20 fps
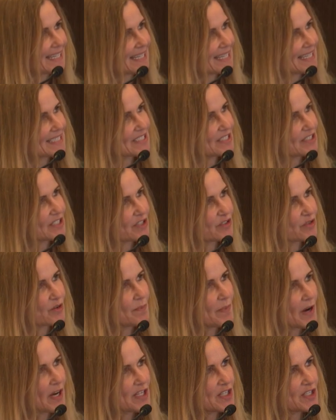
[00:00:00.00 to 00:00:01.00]
So just to
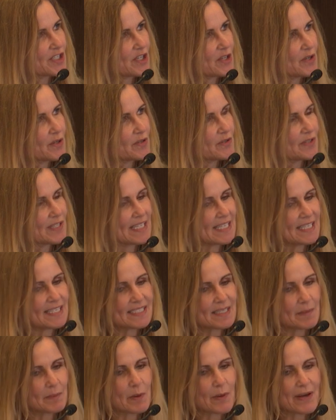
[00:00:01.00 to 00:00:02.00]
remind you, the
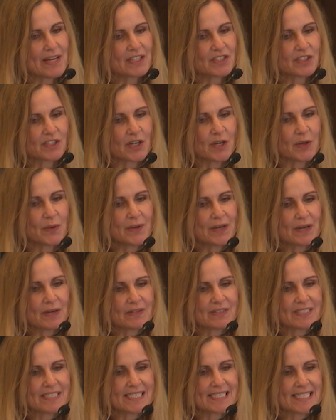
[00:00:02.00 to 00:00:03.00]
WHO
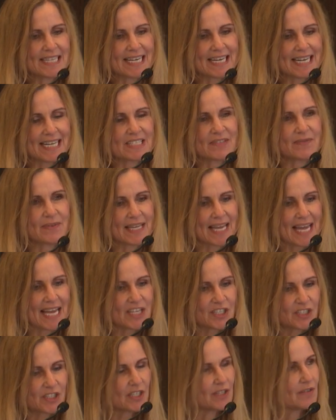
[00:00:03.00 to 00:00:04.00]
ERTC
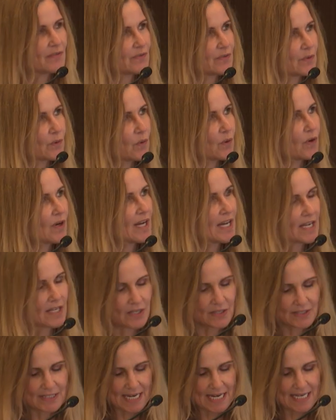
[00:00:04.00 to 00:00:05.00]
classification for
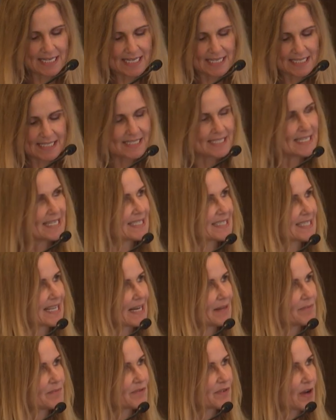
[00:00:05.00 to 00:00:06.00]
cutaneous T-cell
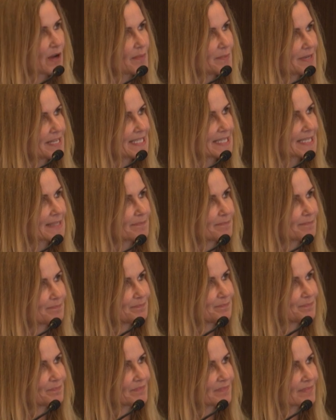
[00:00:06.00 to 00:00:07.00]
lymphomas.
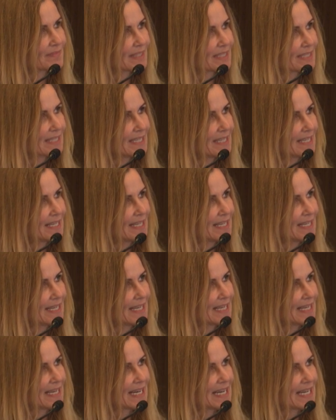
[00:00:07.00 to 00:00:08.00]

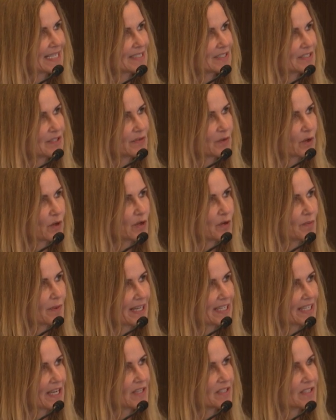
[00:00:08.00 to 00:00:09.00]
And you've got your
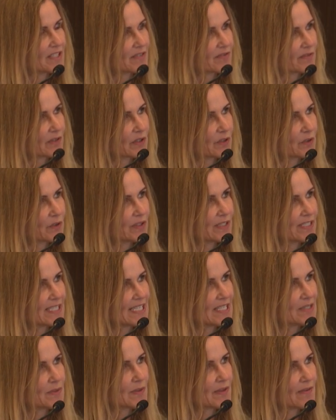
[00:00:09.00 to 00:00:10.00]
mycosis
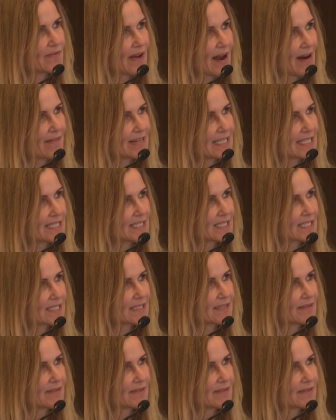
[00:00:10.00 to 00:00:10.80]
fungoides with the variants,